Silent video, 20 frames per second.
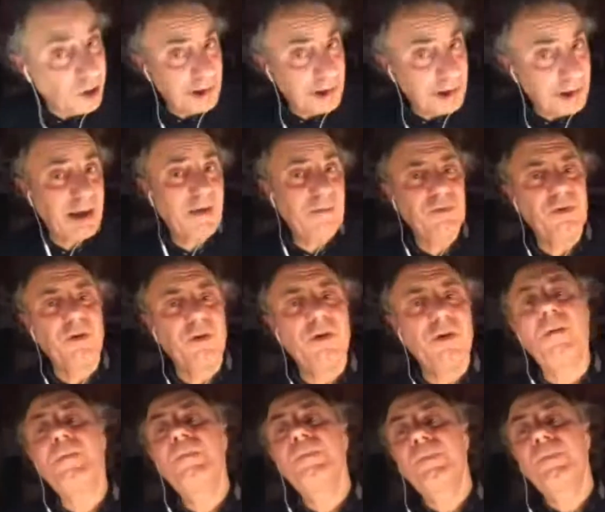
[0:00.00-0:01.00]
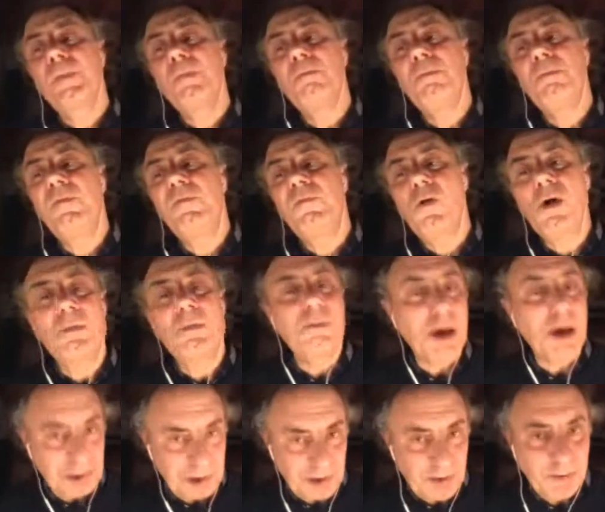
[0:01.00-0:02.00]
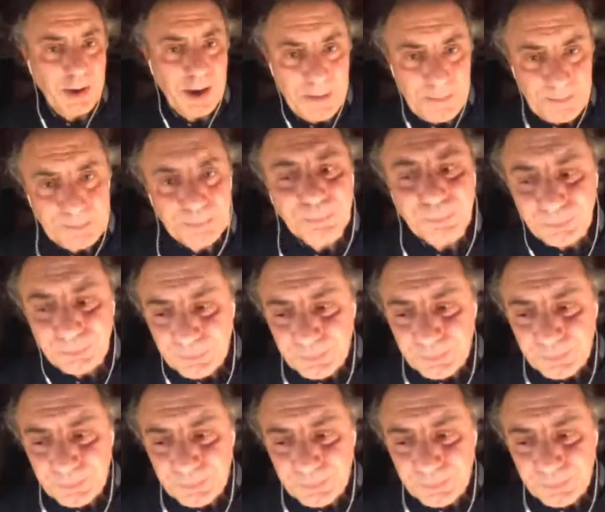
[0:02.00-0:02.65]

years after, before he passed away.